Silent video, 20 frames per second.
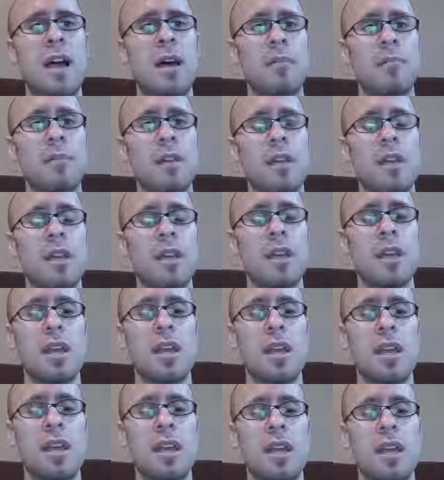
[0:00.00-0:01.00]
um,
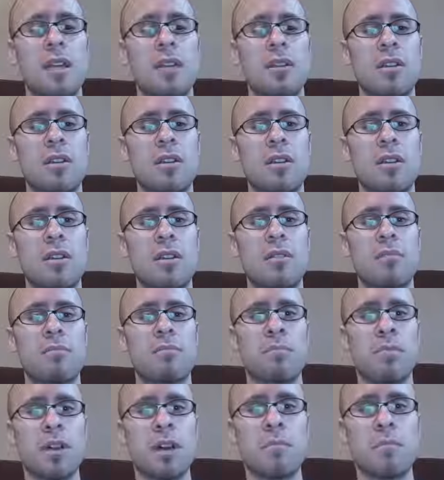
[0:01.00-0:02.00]
and
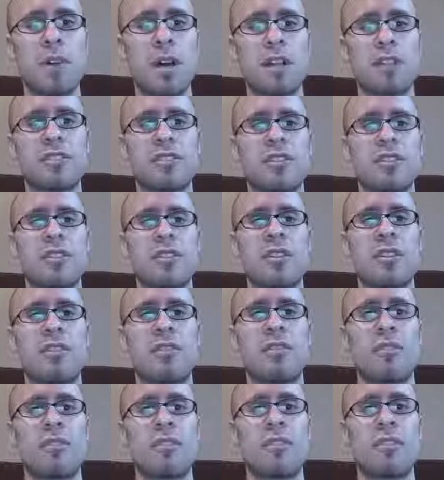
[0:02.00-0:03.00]
pretty much you
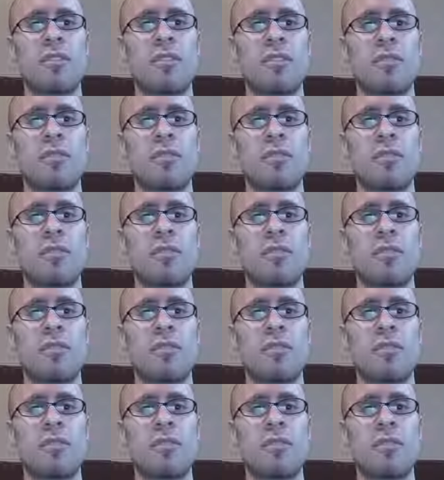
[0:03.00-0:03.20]
know